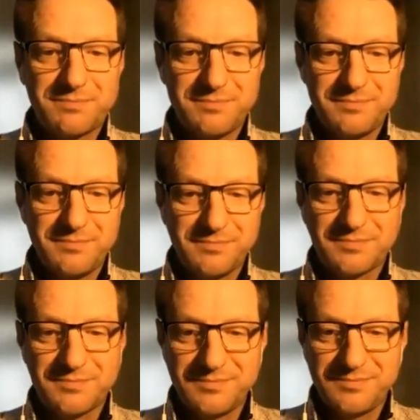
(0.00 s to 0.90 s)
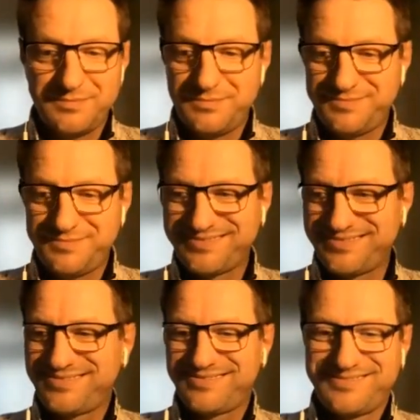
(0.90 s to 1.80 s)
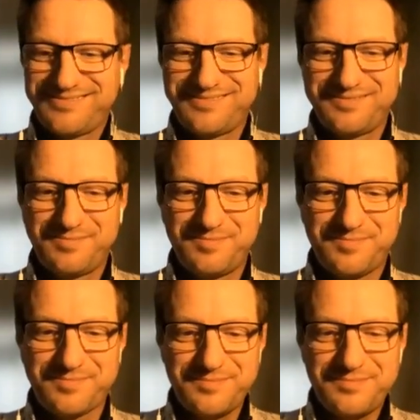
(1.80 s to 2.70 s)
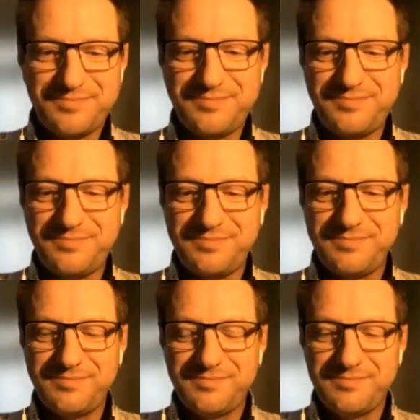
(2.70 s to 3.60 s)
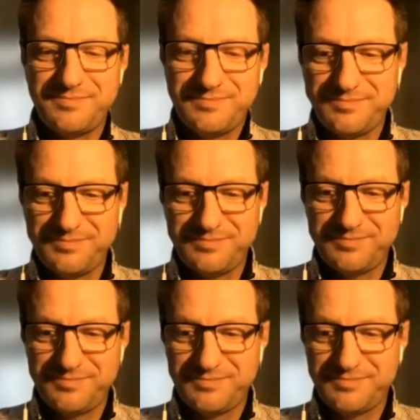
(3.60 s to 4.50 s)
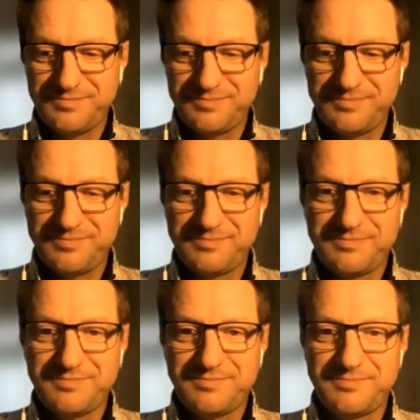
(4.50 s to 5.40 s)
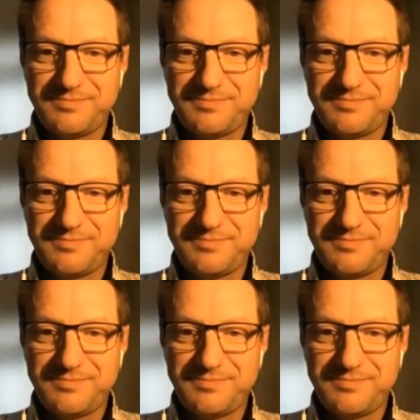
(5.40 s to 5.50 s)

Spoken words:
[no speech]